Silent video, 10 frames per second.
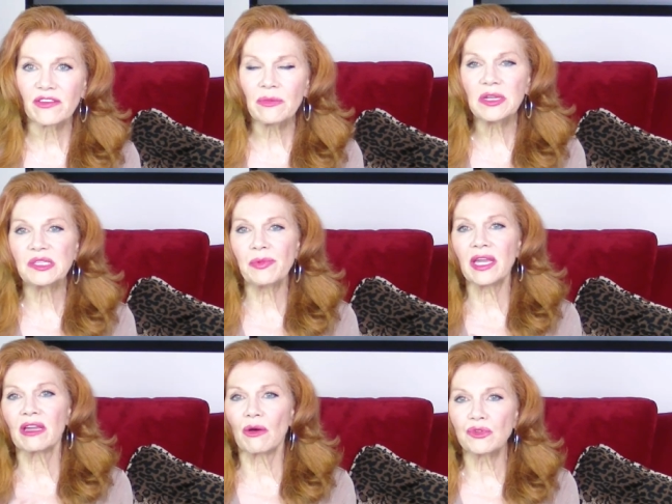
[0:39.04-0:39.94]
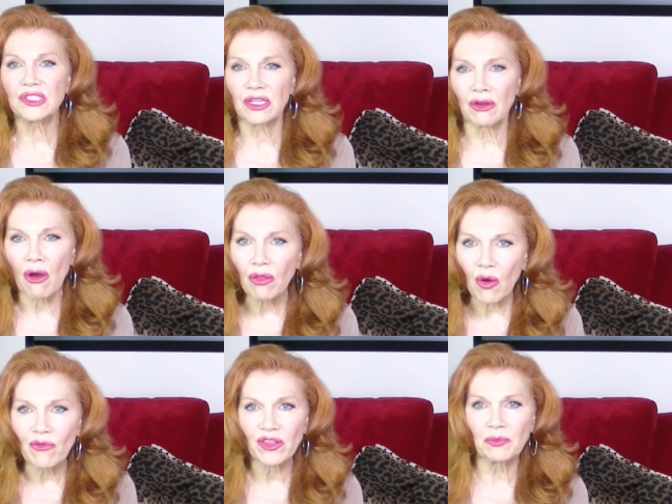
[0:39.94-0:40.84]
So everybody's being ghosted
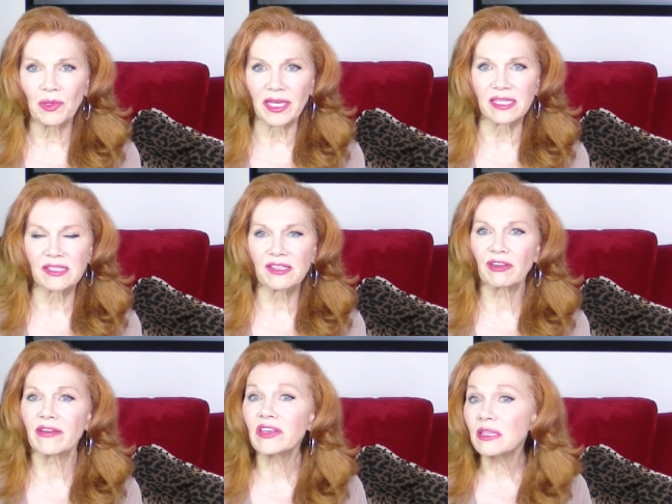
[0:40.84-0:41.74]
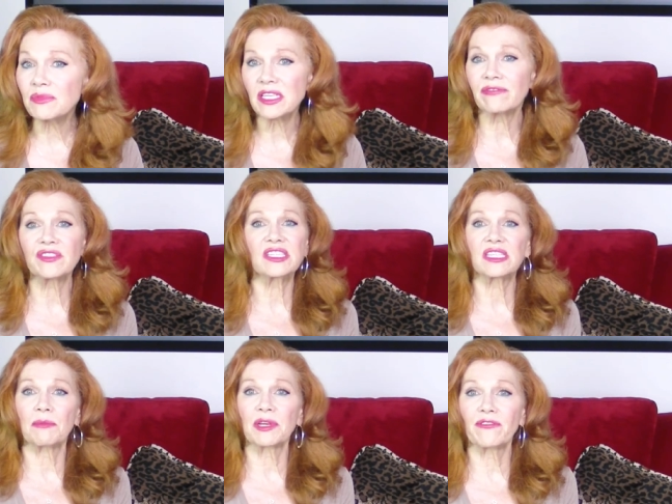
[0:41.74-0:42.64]
all over the place. They're giving themselves to
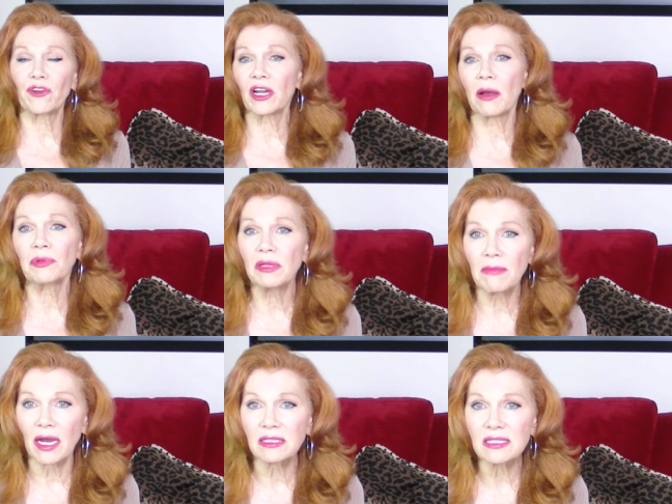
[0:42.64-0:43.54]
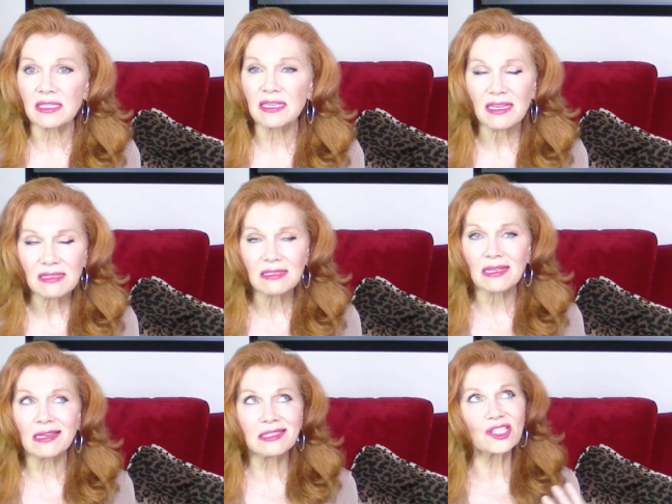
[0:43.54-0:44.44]
somebody for a couple of months.
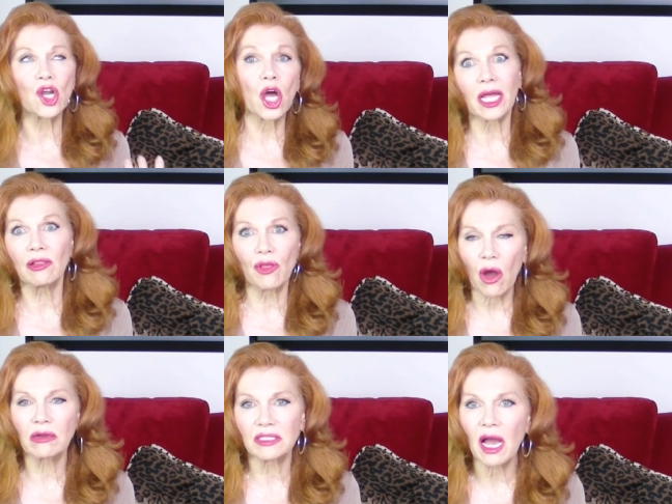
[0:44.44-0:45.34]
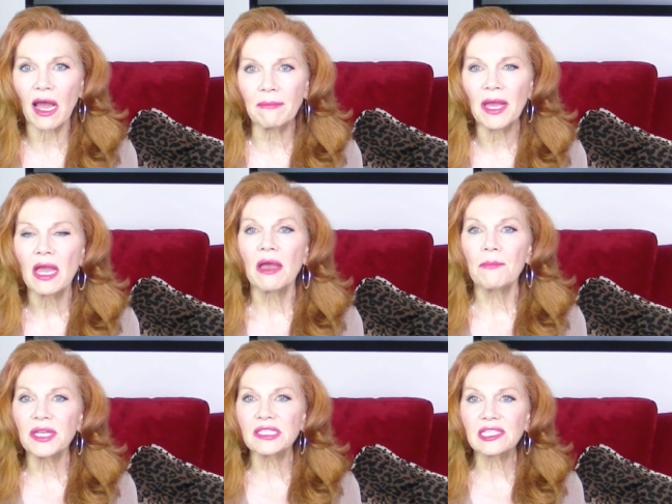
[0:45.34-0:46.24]
Yes, it's not a long time,
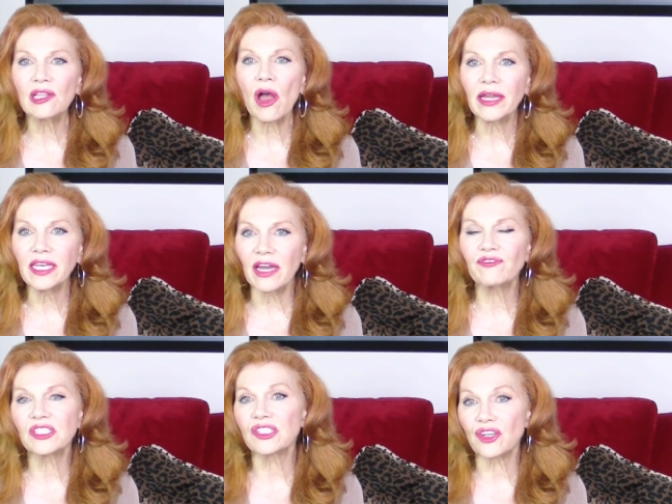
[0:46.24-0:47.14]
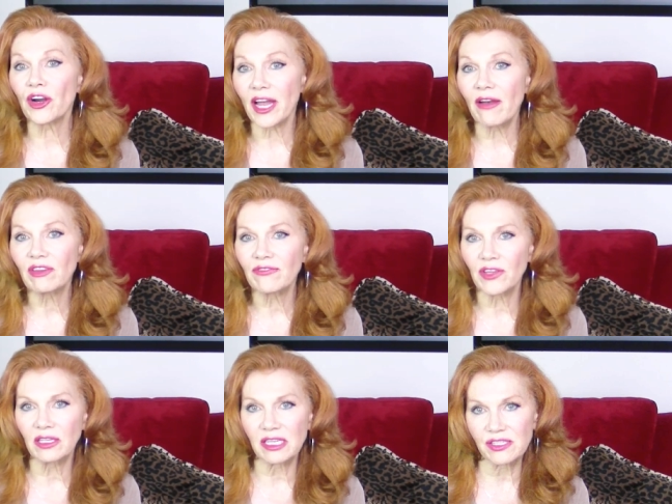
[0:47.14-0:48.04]
but it's long enough to start having
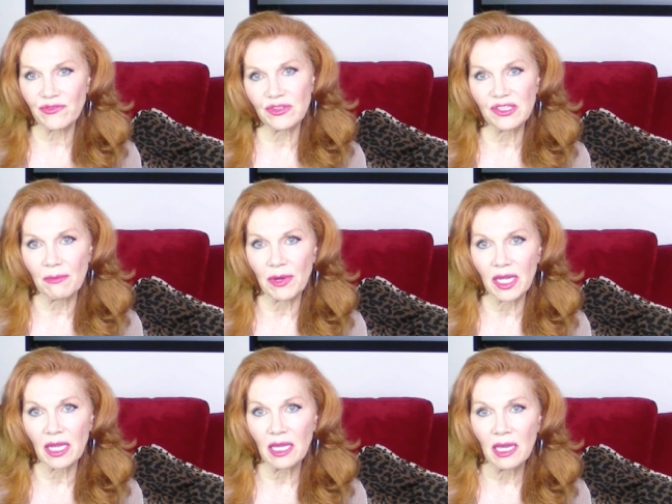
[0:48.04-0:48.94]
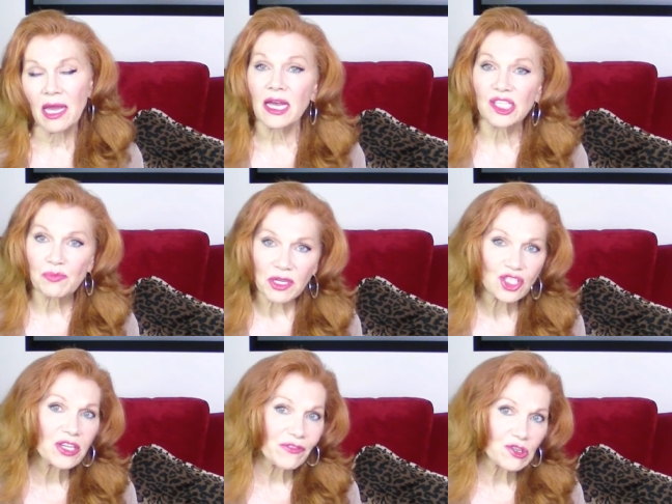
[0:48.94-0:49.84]
feelings for somebody,
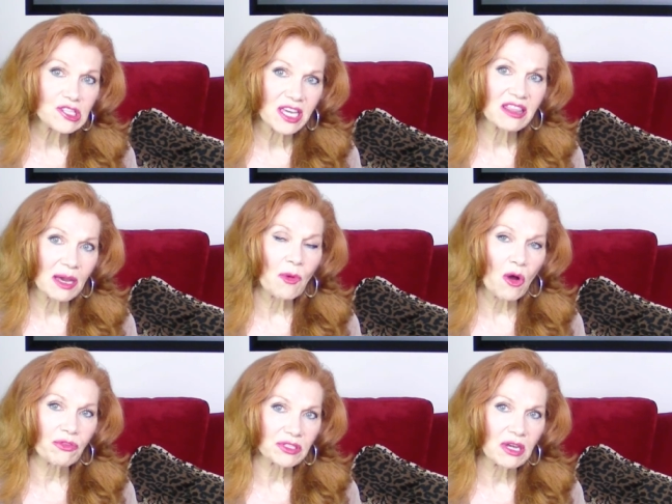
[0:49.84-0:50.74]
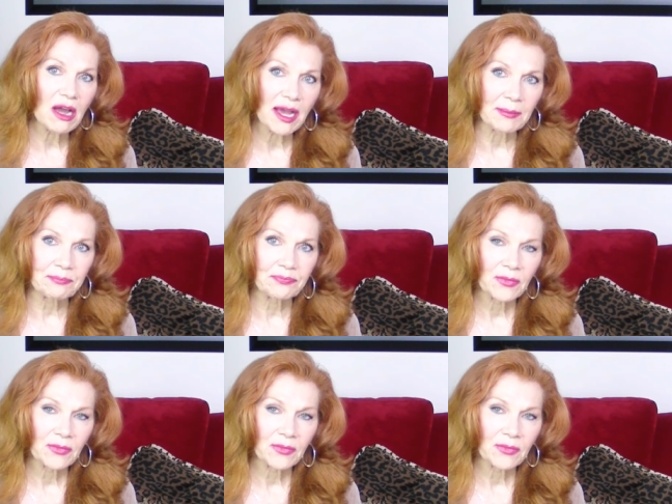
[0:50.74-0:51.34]
especially if you're seeing them all the time.